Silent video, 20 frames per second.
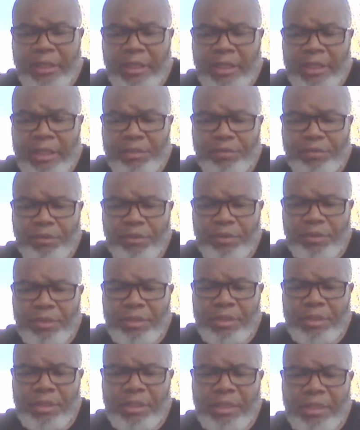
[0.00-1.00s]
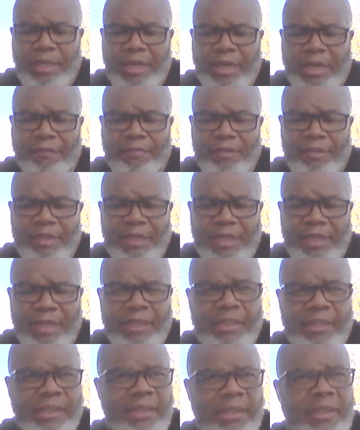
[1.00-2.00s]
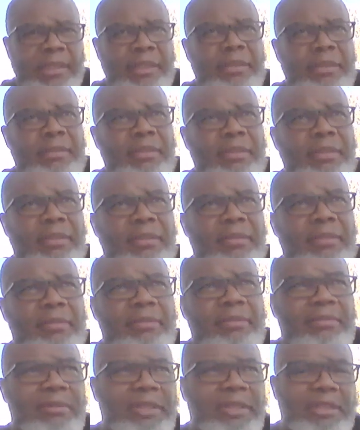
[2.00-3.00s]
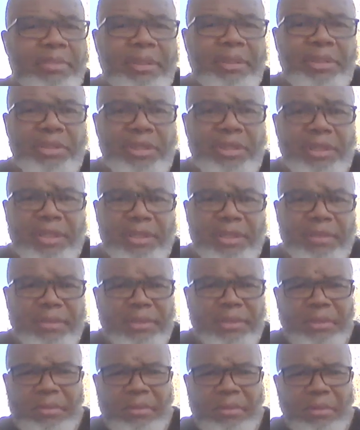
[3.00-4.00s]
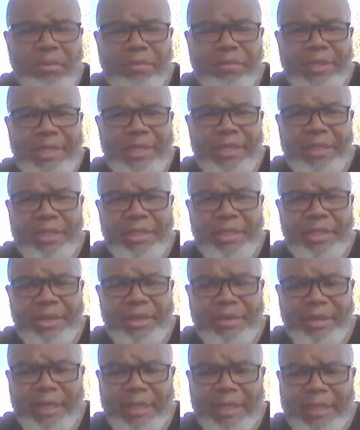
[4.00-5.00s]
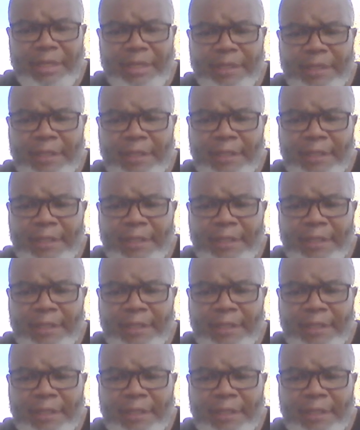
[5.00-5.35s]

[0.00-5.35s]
As far as the aftertaste on it, you just make sure you just don't overheat the cherry on it.